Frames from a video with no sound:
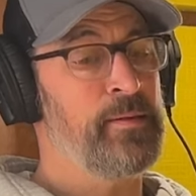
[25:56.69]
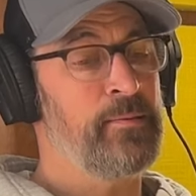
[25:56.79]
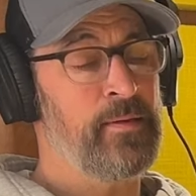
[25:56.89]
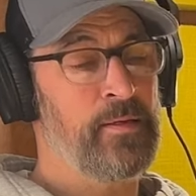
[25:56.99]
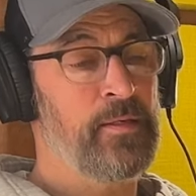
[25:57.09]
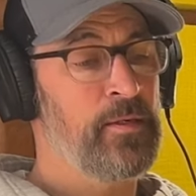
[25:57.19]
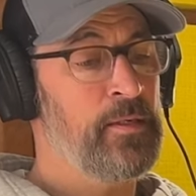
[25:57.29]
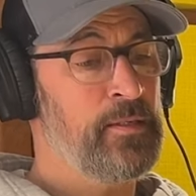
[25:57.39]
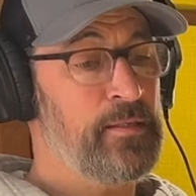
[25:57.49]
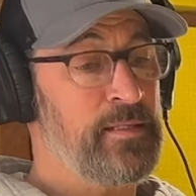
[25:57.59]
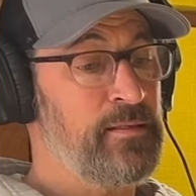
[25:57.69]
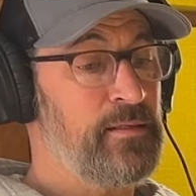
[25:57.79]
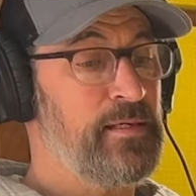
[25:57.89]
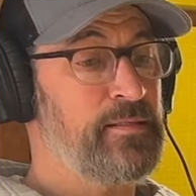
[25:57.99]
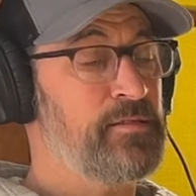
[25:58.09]
and and uh,
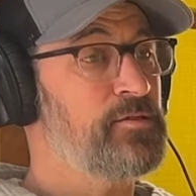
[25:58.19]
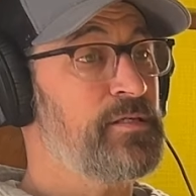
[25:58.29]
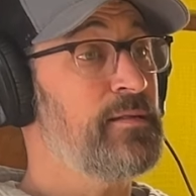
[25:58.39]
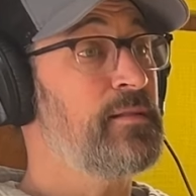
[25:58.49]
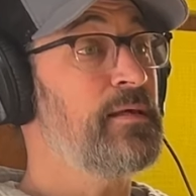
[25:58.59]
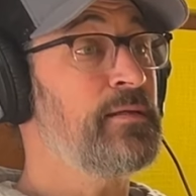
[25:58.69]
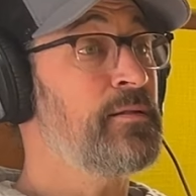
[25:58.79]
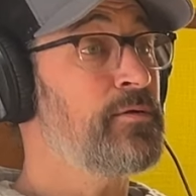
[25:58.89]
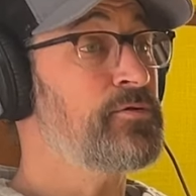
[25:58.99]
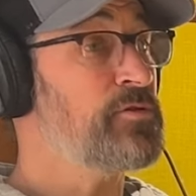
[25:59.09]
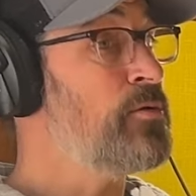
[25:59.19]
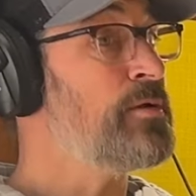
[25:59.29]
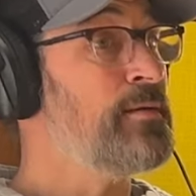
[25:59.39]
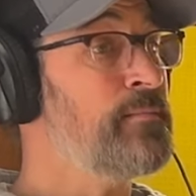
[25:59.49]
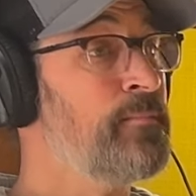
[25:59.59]
they just said that in their
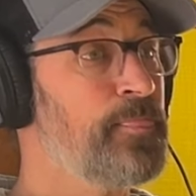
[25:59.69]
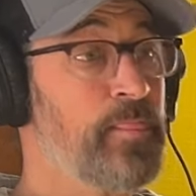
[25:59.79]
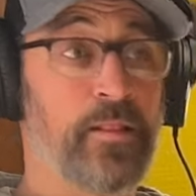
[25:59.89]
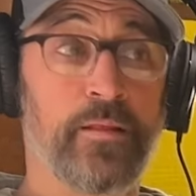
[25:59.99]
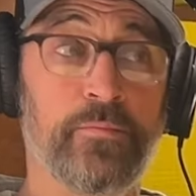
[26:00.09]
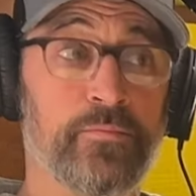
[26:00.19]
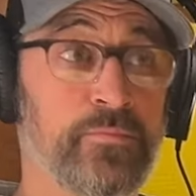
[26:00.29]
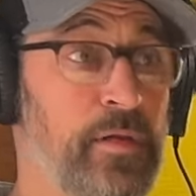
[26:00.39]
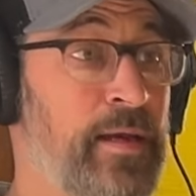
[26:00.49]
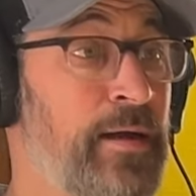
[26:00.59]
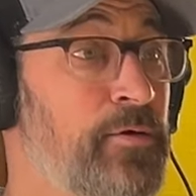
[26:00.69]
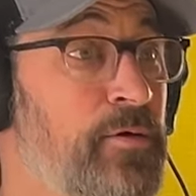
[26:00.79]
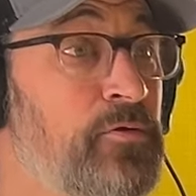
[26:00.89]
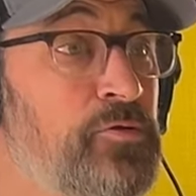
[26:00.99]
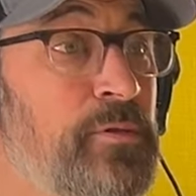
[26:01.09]
zoning,
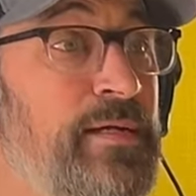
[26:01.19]
agricultural